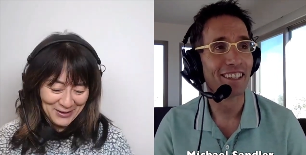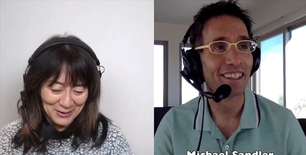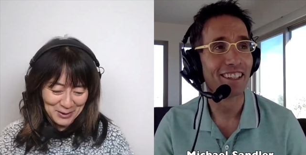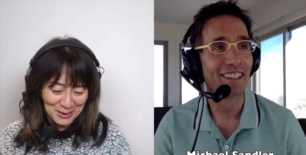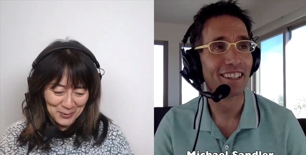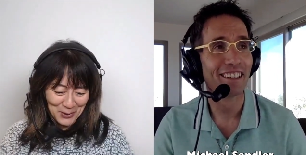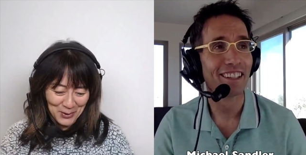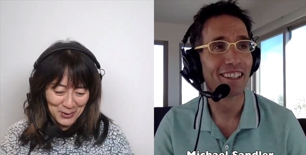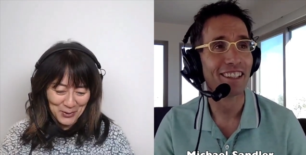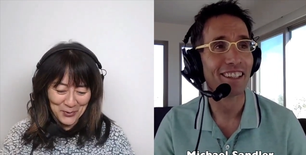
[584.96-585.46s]
Speaker 1: those
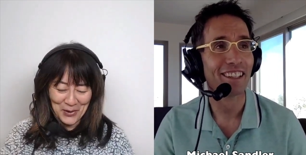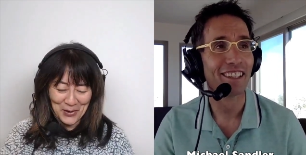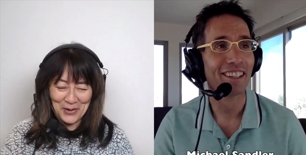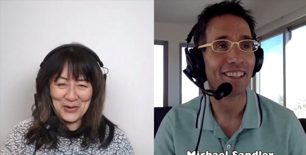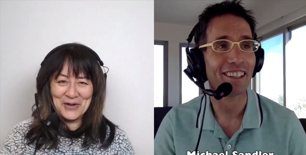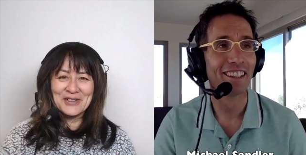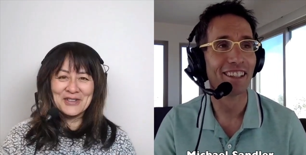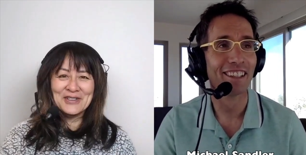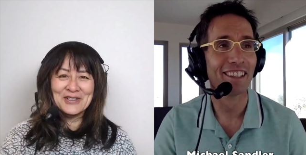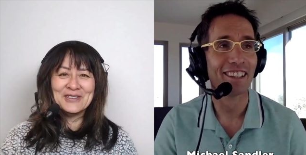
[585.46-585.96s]

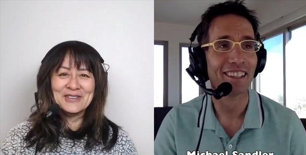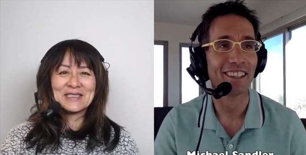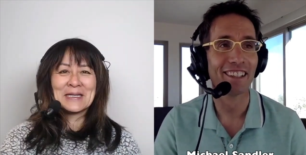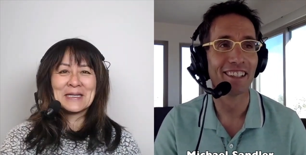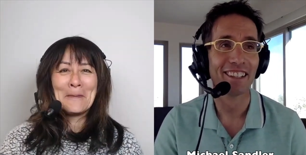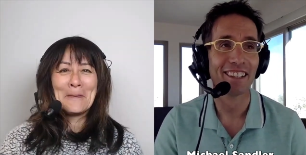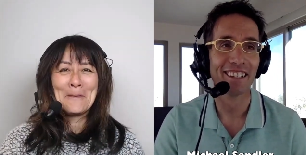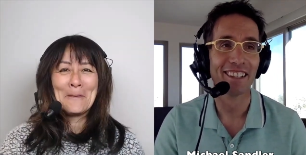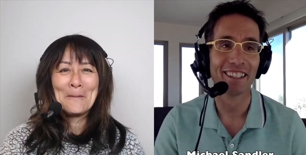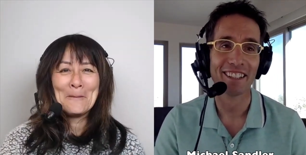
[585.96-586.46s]
Roadrunners.
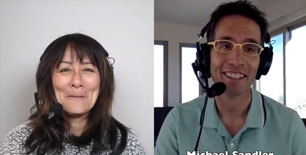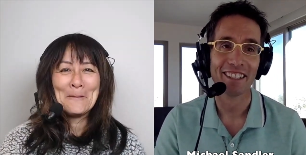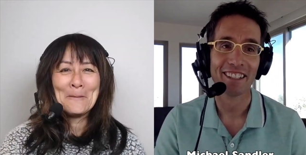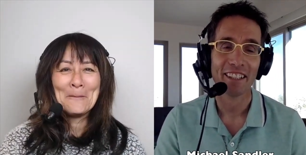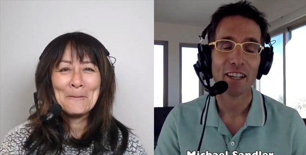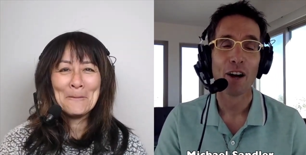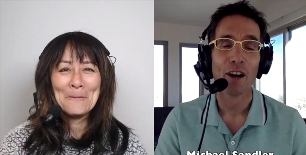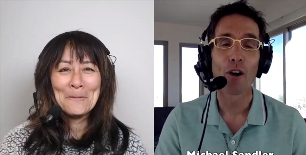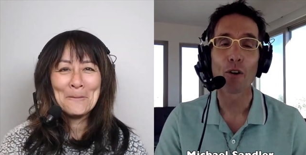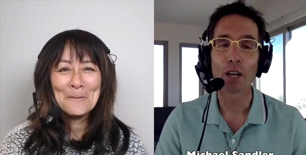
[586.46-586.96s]

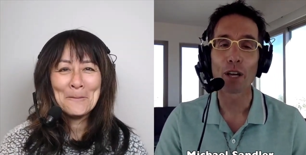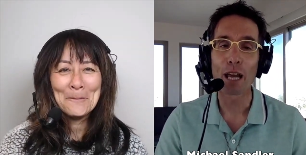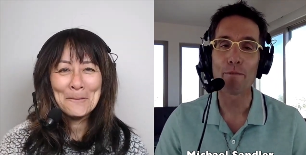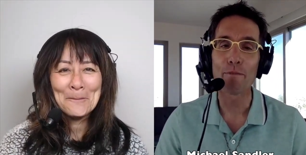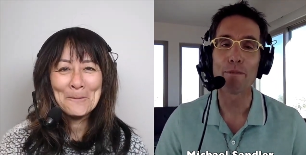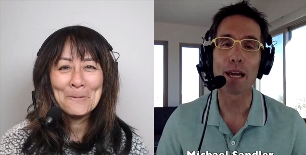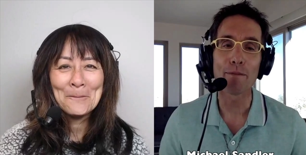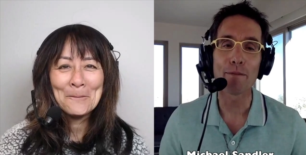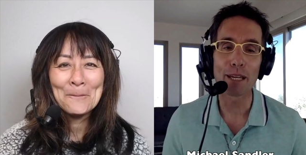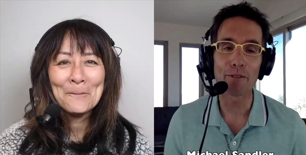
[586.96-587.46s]
Speaker 2: Okay,
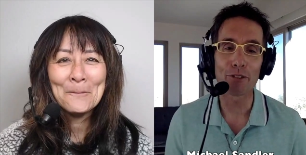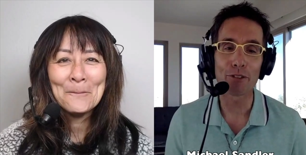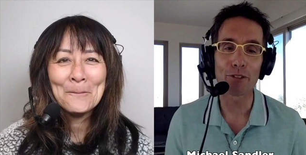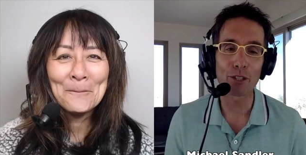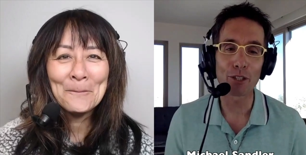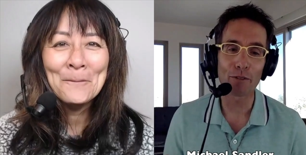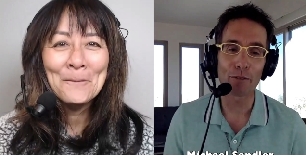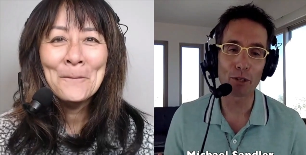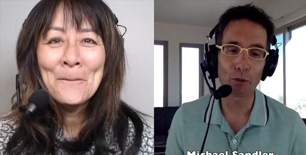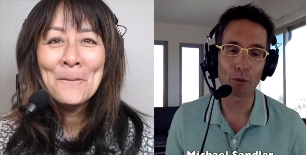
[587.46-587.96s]
maybe if
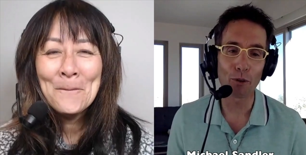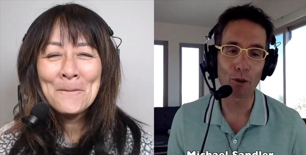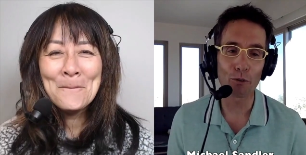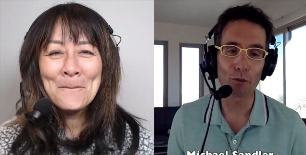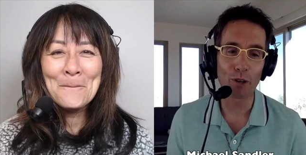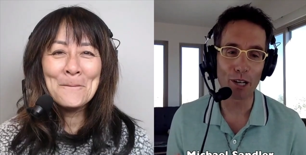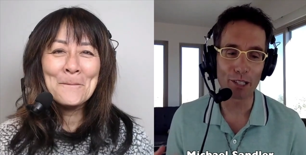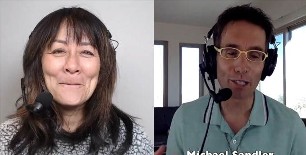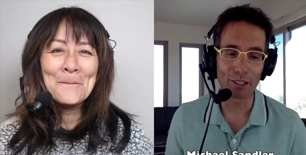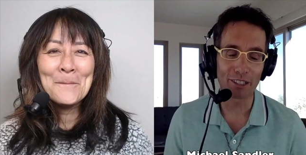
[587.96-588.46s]
you give the
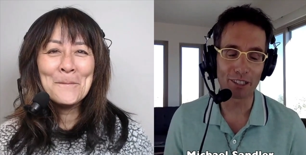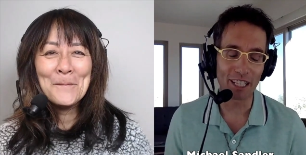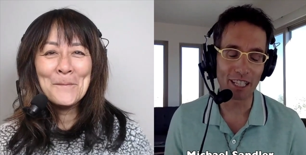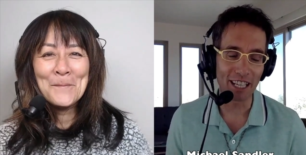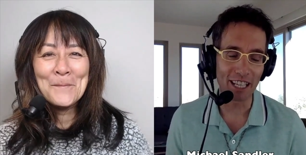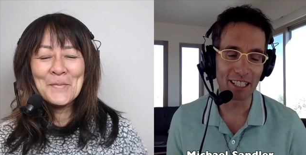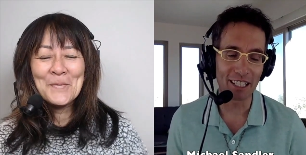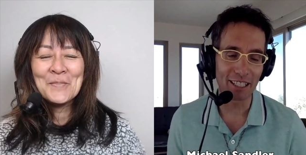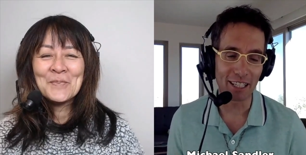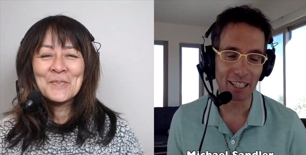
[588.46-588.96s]
Roadrunner
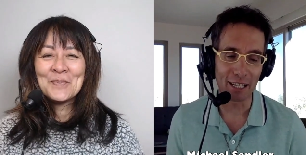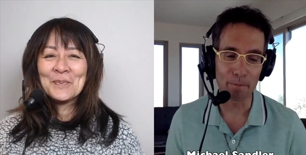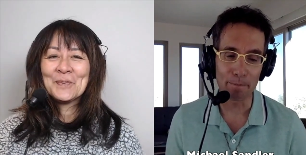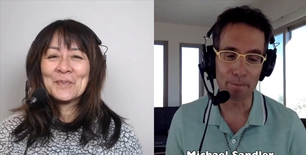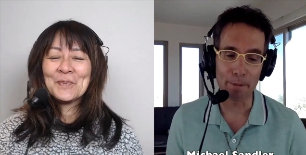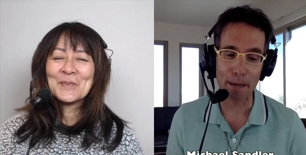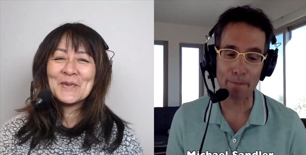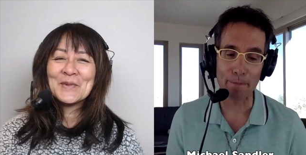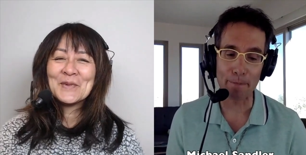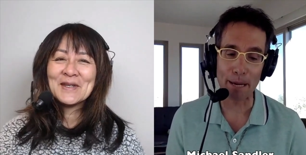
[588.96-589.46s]
TNT,
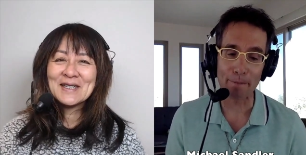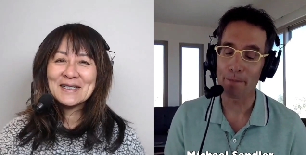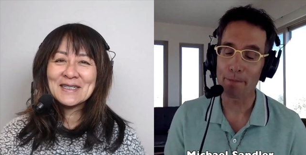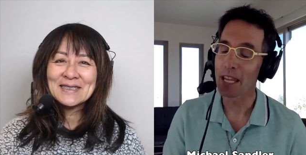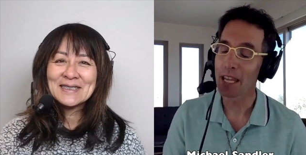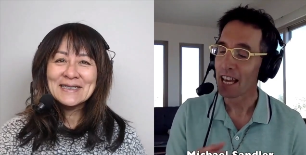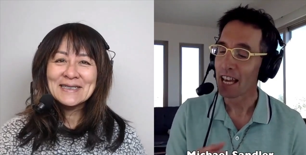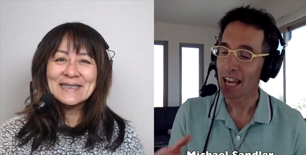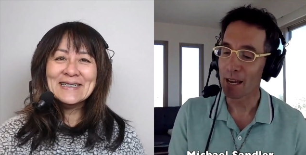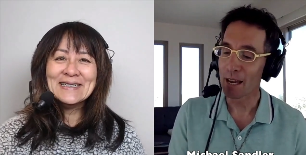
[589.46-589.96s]
meep meep,
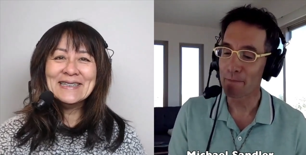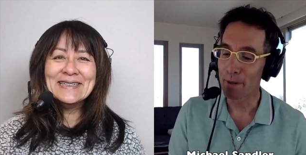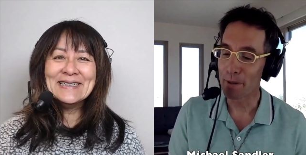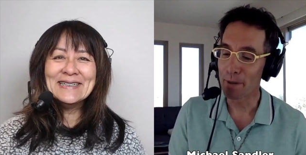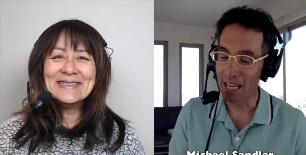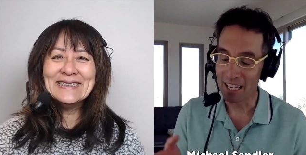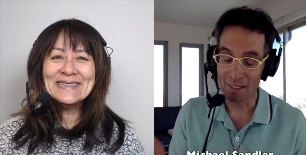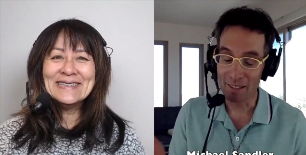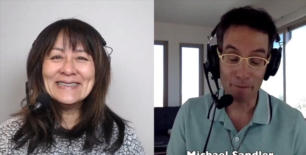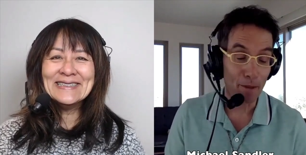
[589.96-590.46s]
it'd be,
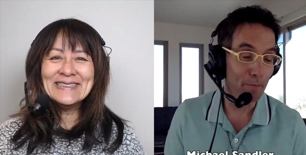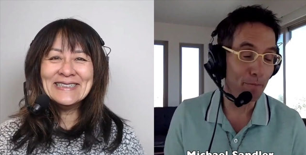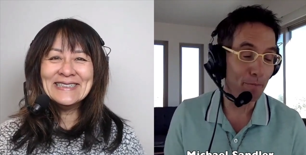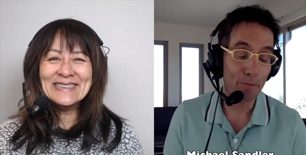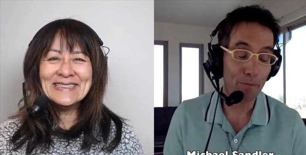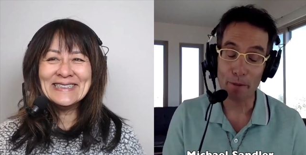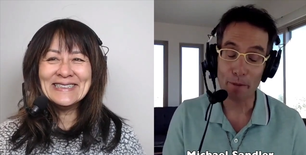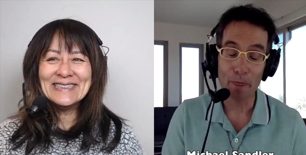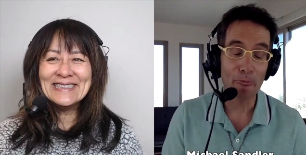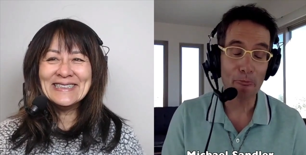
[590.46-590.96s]

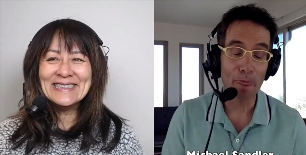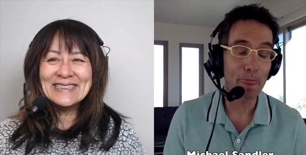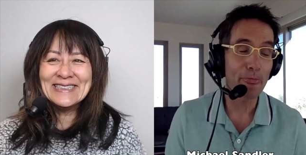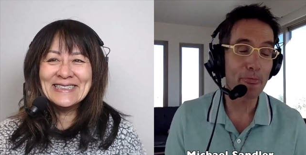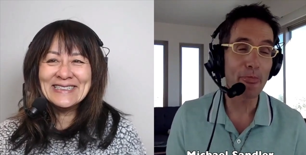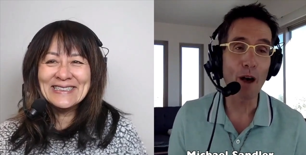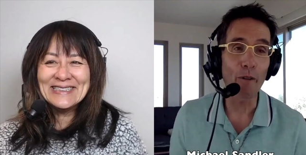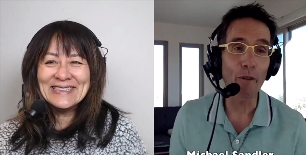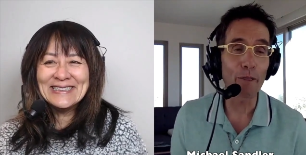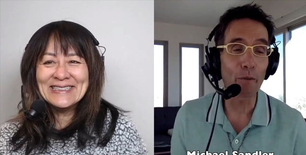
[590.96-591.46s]

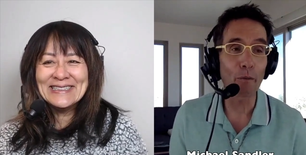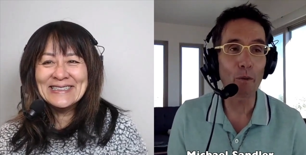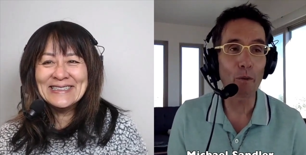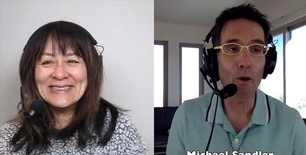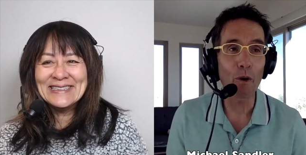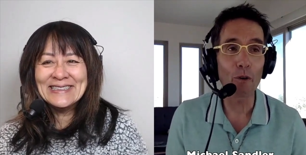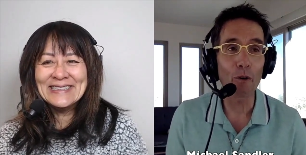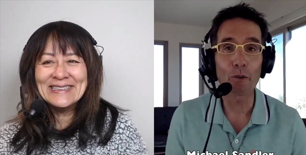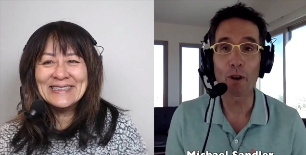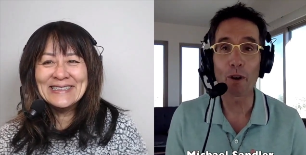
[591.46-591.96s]
the
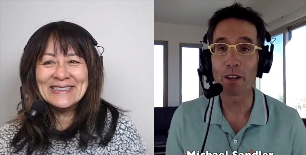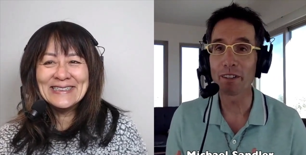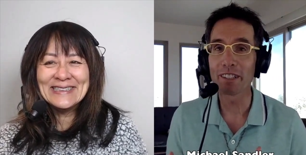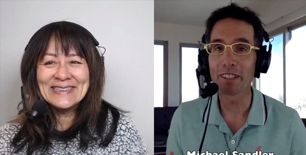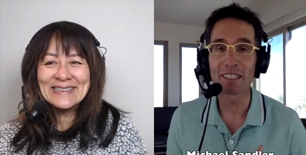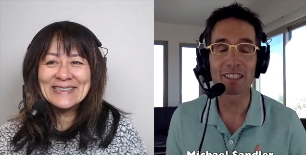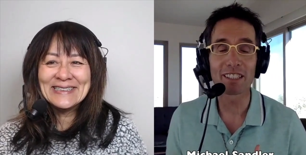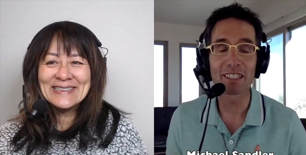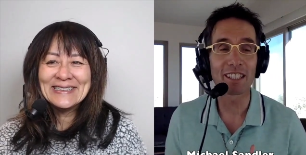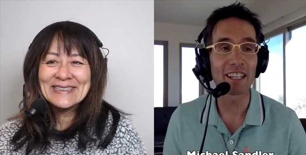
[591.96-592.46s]

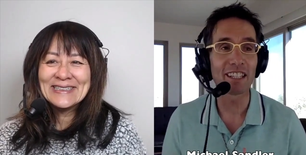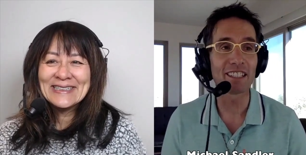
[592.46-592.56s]
Roadrunner is